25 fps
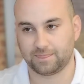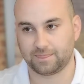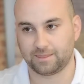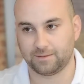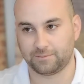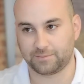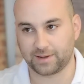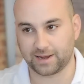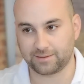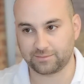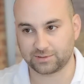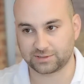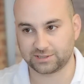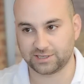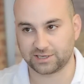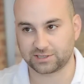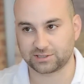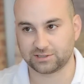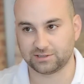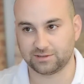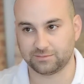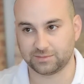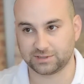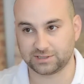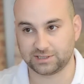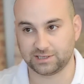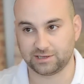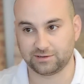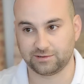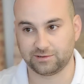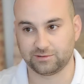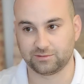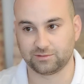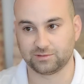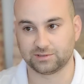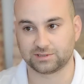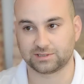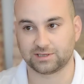The paint protection, the
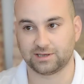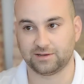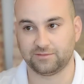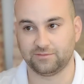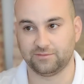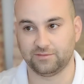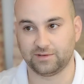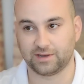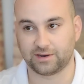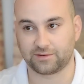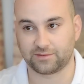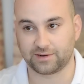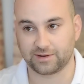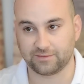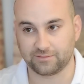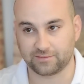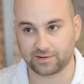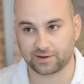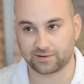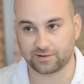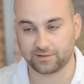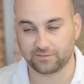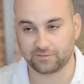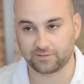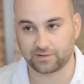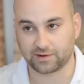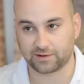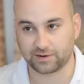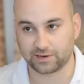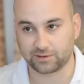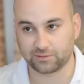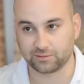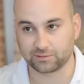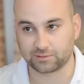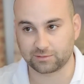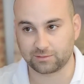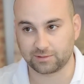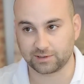materials are very, very, very
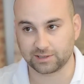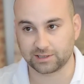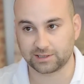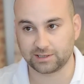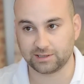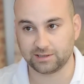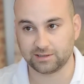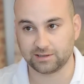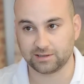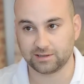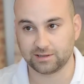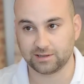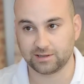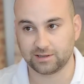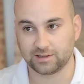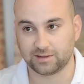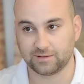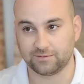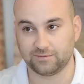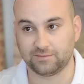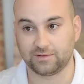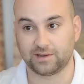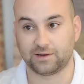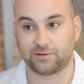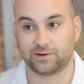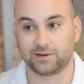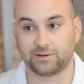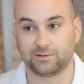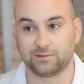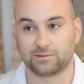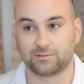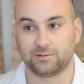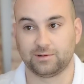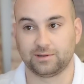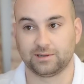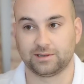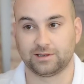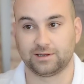good quality. Very good
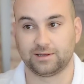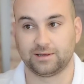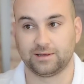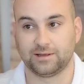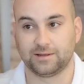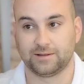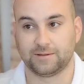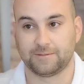quality.